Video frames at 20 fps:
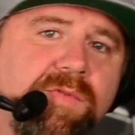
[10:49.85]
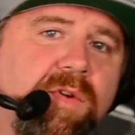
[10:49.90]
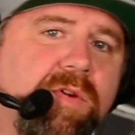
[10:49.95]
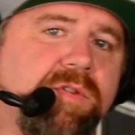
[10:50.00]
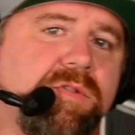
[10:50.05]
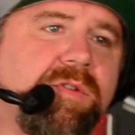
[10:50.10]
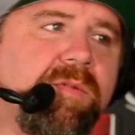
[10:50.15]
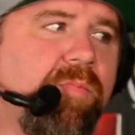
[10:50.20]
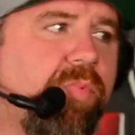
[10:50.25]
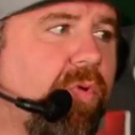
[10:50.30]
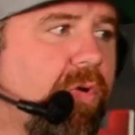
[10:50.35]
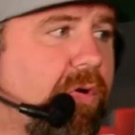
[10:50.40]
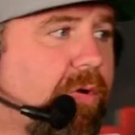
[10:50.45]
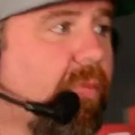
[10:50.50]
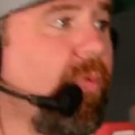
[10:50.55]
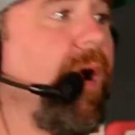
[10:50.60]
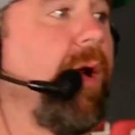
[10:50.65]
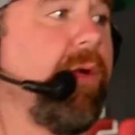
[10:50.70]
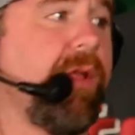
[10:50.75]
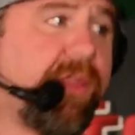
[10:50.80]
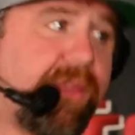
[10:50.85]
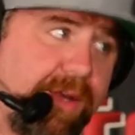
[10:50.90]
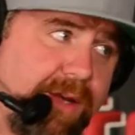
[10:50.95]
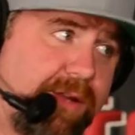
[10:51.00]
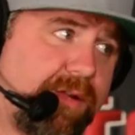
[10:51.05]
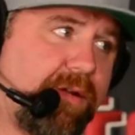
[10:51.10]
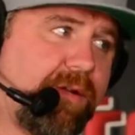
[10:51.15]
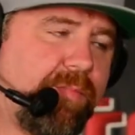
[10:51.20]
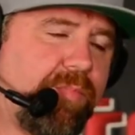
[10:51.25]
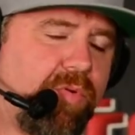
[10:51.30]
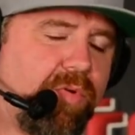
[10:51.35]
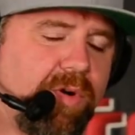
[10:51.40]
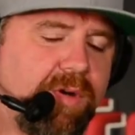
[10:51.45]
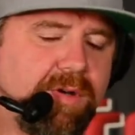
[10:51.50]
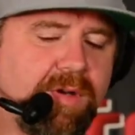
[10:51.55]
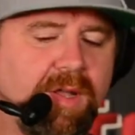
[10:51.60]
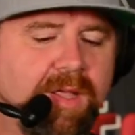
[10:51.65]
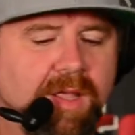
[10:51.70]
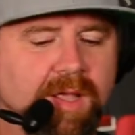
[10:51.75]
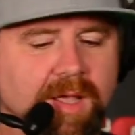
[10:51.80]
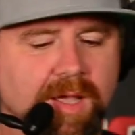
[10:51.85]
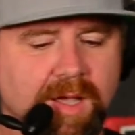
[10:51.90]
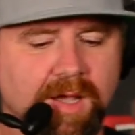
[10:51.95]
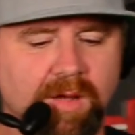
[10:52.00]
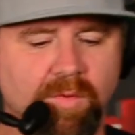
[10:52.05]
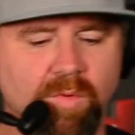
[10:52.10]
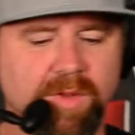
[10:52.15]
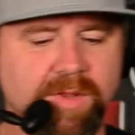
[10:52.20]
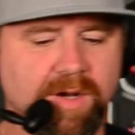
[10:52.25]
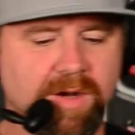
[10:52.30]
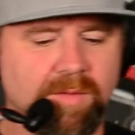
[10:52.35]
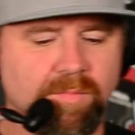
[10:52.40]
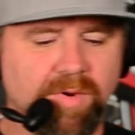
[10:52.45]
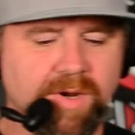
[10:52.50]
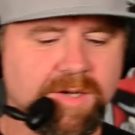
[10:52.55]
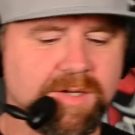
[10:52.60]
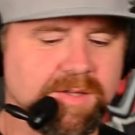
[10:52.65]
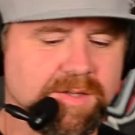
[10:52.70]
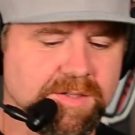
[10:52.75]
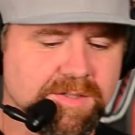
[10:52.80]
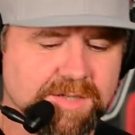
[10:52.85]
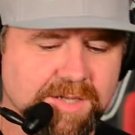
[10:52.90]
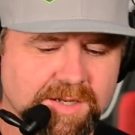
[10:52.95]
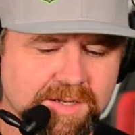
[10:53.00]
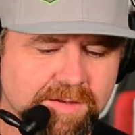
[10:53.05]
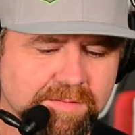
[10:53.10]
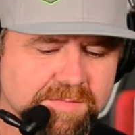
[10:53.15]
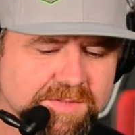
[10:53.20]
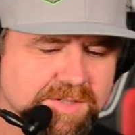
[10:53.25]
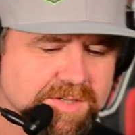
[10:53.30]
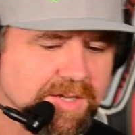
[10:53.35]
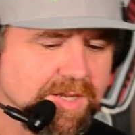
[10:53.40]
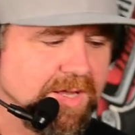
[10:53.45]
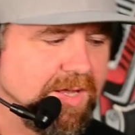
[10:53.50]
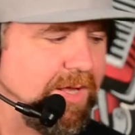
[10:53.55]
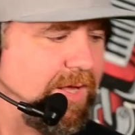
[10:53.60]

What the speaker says: folks are important or why we think they're important, what they're going to bring to the teams,